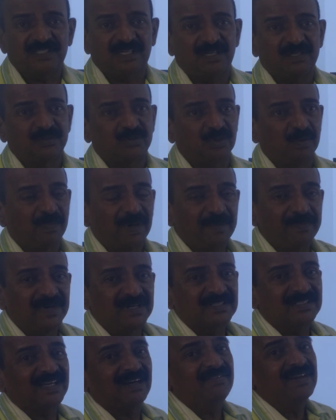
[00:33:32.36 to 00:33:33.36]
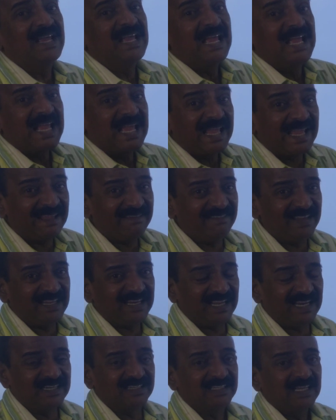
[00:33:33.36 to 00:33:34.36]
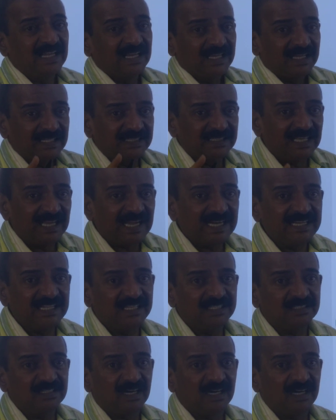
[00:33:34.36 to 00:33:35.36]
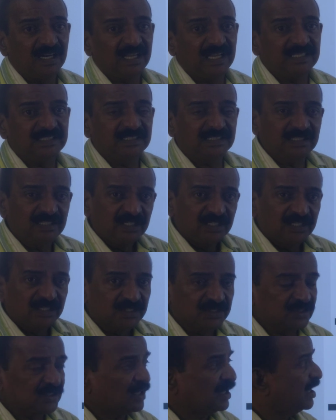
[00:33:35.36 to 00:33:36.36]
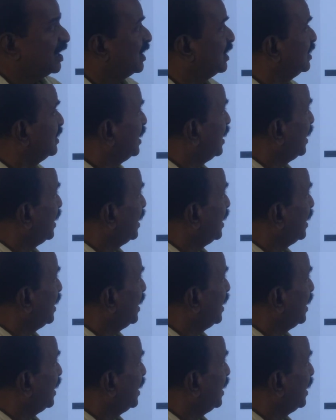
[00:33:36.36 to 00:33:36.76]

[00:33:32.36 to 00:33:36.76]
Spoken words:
and also by means of heavy rains, and that is called as soil